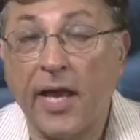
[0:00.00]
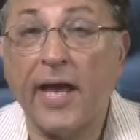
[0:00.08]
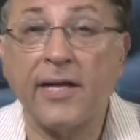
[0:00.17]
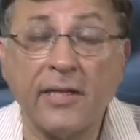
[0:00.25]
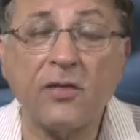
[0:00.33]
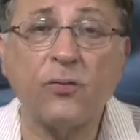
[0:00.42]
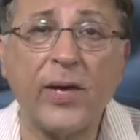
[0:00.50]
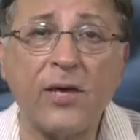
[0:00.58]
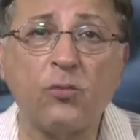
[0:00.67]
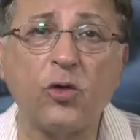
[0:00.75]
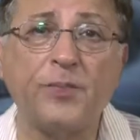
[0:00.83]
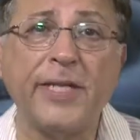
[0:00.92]
Another
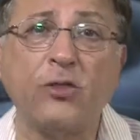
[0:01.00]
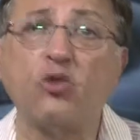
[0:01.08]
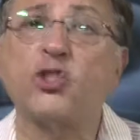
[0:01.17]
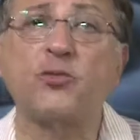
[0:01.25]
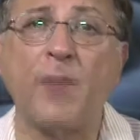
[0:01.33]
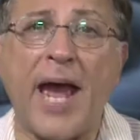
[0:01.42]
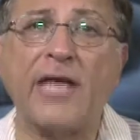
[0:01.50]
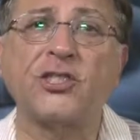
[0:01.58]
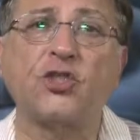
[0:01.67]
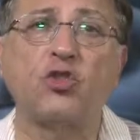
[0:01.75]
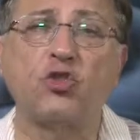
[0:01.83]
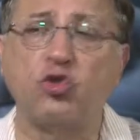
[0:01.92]
way would be to
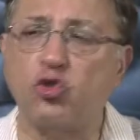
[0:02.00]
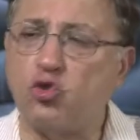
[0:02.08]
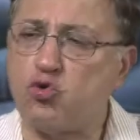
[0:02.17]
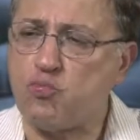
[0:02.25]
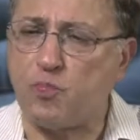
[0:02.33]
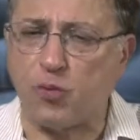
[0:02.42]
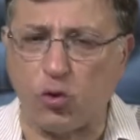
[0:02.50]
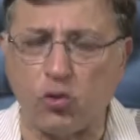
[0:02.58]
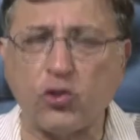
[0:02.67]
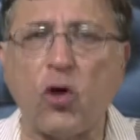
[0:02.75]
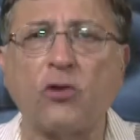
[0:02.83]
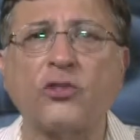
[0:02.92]
smash 2
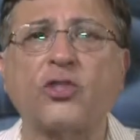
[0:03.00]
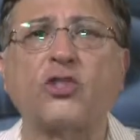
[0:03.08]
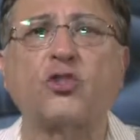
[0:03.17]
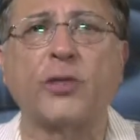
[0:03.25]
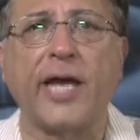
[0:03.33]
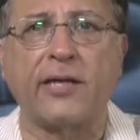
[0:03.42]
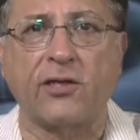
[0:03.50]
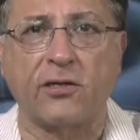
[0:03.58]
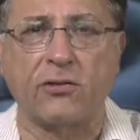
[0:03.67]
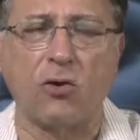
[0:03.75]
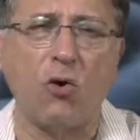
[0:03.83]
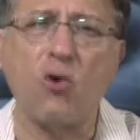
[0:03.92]
protons
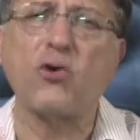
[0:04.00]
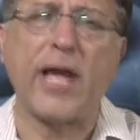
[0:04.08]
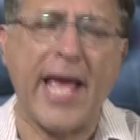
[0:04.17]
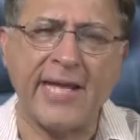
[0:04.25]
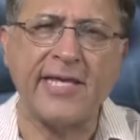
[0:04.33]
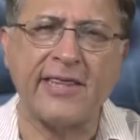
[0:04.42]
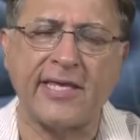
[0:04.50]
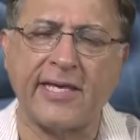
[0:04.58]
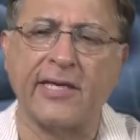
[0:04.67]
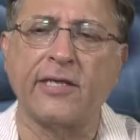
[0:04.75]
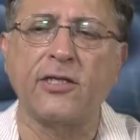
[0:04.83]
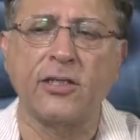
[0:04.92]
together or
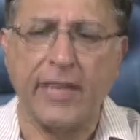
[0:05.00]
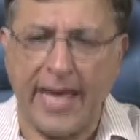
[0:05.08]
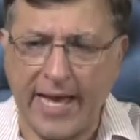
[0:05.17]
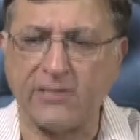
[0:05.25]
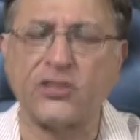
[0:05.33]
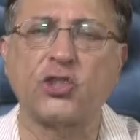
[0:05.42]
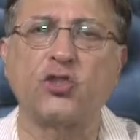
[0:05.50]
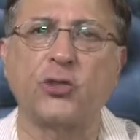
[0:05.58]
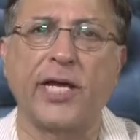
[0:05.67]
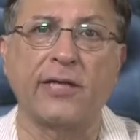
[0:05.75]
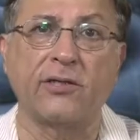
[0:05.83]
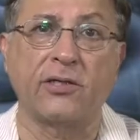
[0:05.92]
anything else
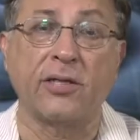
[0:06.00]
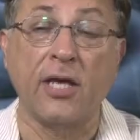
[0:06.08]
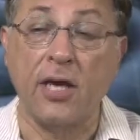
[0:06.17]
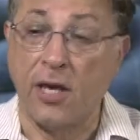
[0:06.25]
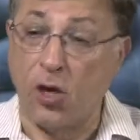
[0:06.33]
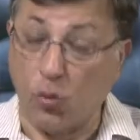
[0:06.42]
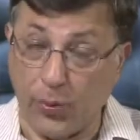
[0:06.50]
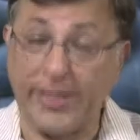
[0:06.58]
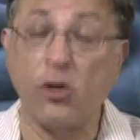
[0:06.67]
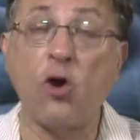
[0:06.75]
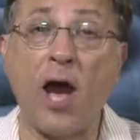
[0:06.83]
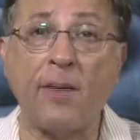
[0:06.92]
together.
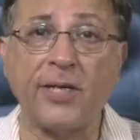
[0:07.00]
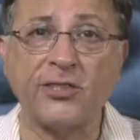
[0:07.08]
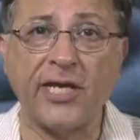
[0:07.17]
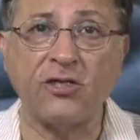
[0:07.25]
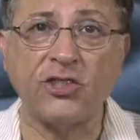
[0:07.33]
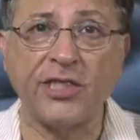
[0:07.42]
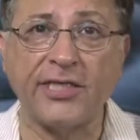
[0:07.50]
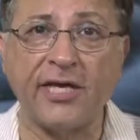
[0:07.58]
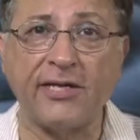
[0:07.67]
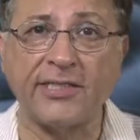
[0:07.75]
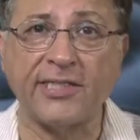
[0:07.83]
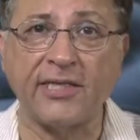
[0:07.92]
We know how much energy
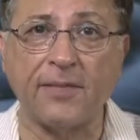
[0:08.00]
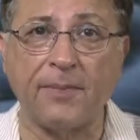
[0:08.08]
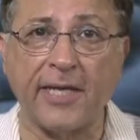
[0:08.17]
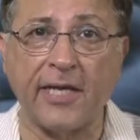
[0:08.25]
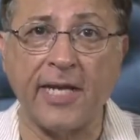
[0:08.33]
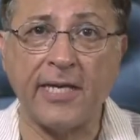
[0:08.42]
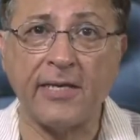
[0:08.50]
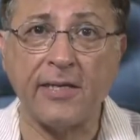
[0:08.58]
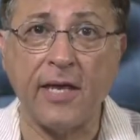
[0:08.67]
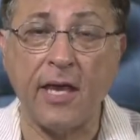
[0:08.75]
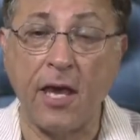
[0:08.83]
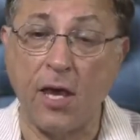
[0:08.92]
there is in the
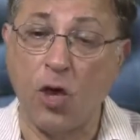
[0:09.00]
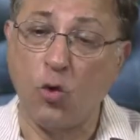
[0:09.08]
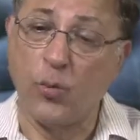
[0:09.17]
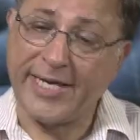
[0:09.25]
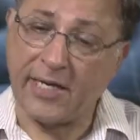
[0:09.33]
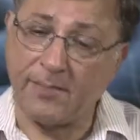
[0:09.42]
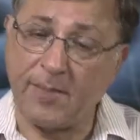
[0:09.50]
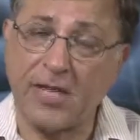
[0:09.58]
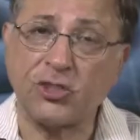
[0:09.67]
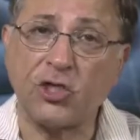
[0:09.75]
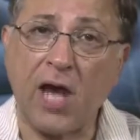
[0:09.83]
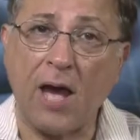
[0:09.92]
beginning. We can
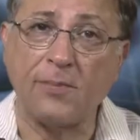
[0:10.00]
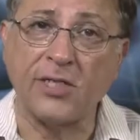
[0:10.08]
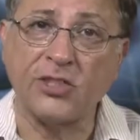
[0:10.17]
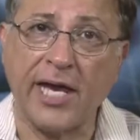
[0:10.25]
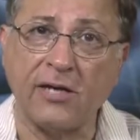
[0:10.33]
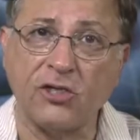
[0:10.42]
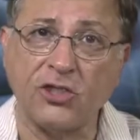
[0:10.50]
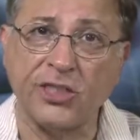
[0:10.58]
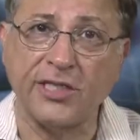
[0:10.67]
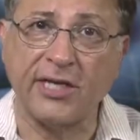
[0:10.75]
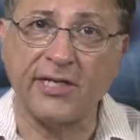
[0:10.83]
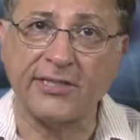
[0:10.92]
measure how much
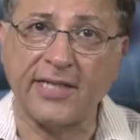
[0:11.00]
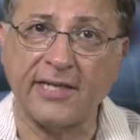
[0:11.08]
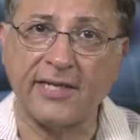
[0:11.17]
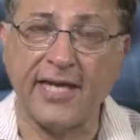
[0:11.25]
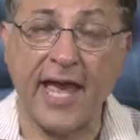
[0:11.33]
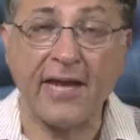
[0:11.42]
energy there is at the